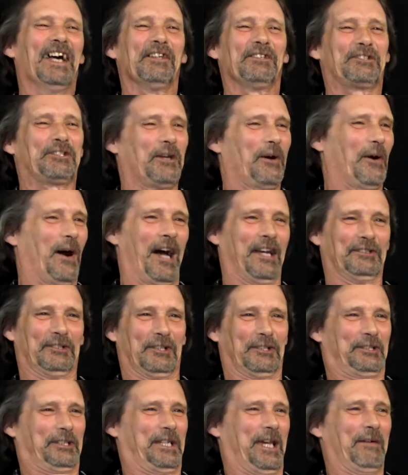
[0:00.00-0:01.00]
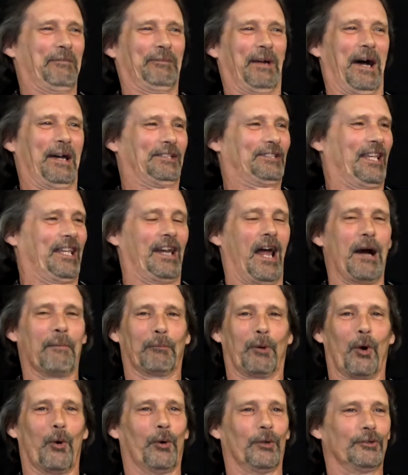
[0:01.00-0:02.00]
So I just kept, I said,
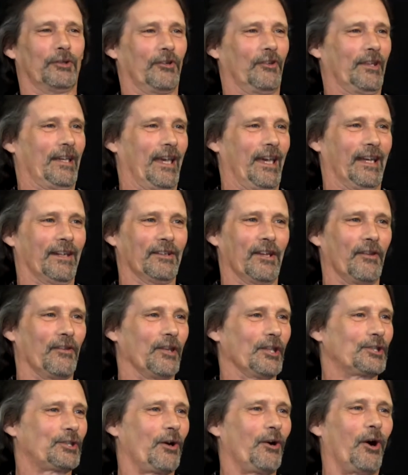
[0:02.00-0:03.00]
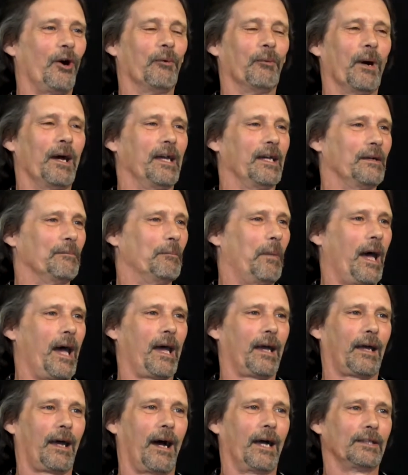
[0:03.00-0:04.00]
I'm going to the end of this hallway and
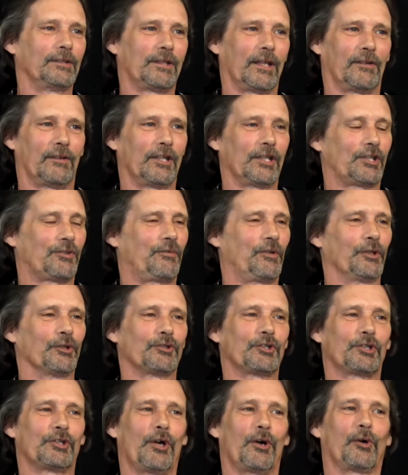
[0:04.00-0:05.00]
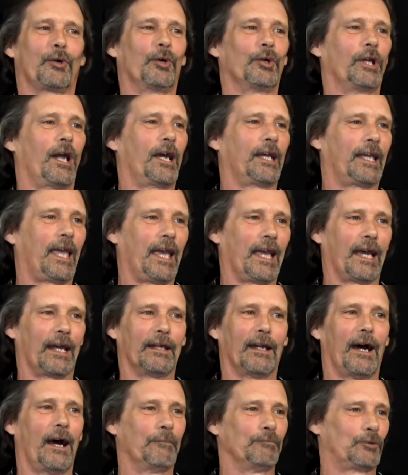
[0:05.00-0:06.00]
back. I said, this feels so good, I
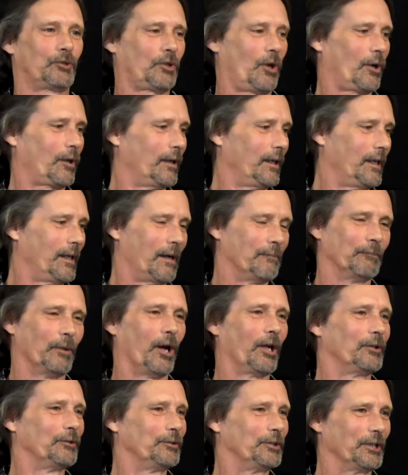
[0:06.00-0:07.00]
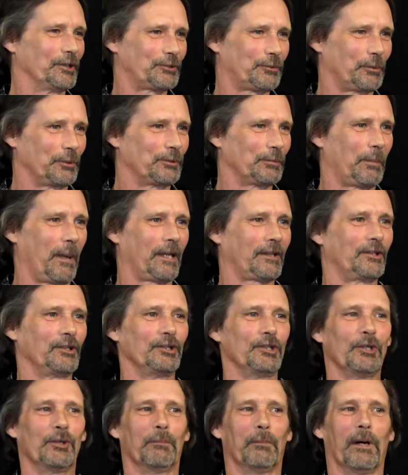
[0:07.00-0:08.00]
can't. I'm sorry, I'm not
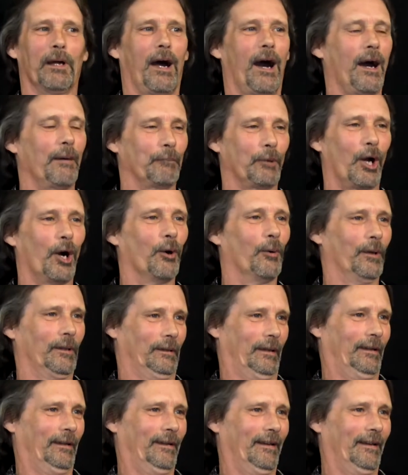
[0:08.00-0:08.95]
disrespecting you, but I'm going.